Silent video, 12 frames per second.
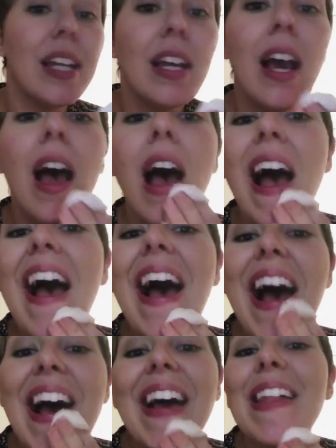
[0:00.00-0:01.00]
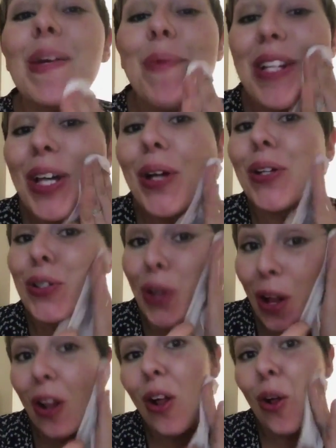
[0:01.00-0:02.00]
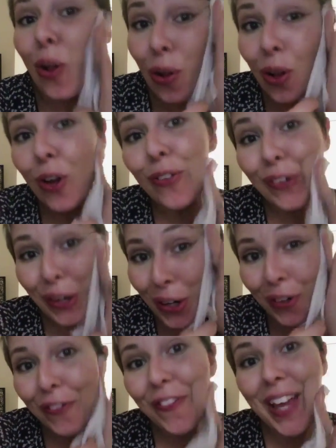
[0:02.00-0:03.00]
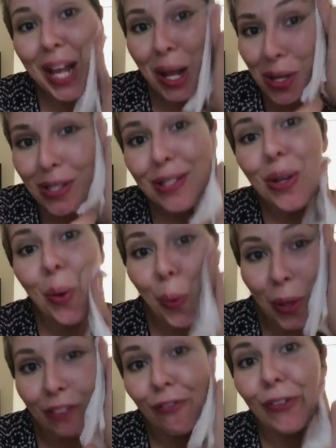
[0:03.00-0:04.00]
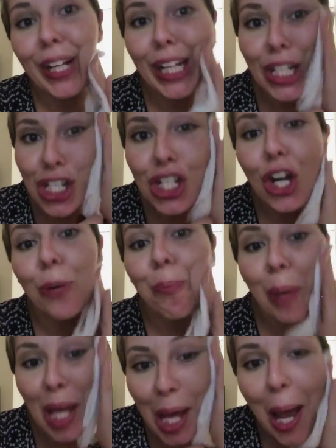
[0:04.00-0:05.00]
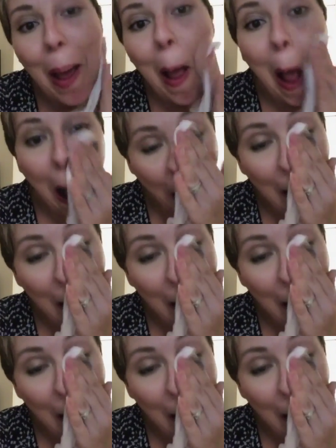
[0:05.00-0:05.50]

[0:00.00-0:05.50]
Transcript: Kitty, I let my daughter draw all over her face with freaking Sharpie.